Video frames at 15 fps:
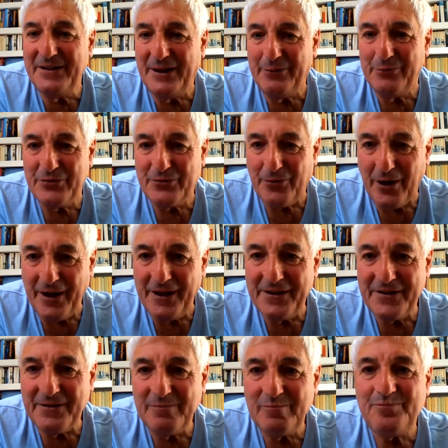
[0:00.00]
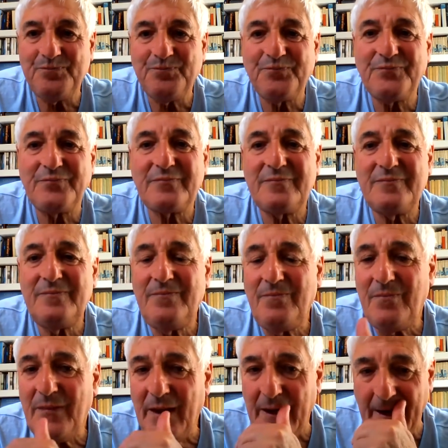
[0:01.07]
it was right.
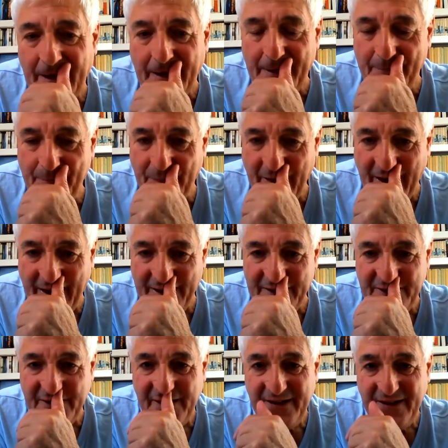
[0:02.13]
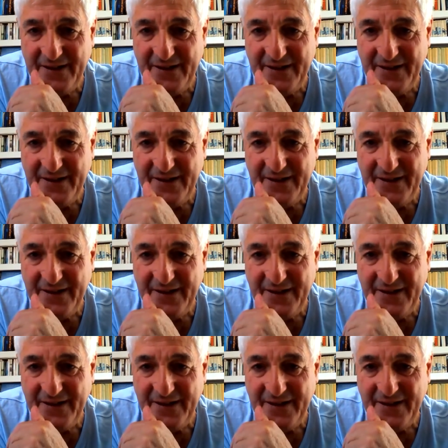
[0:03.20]
And